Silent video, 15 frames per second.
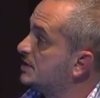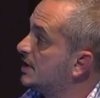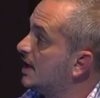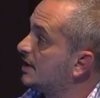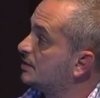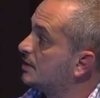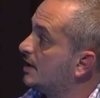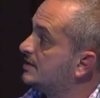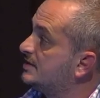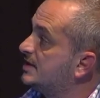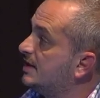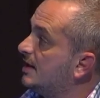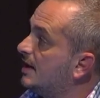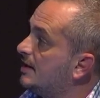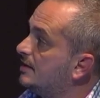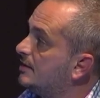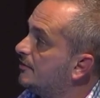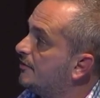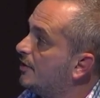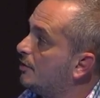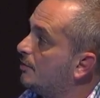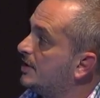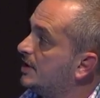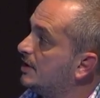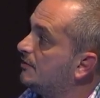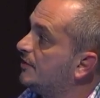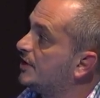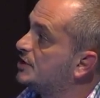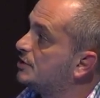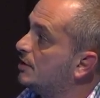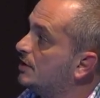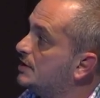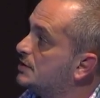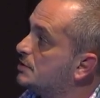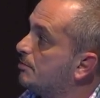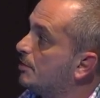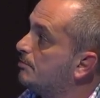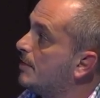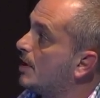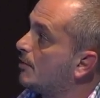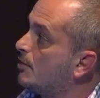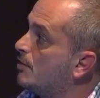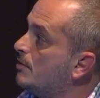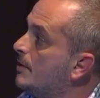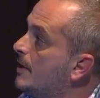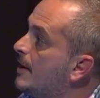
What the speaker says: at day 9 following infection in the bone marrow.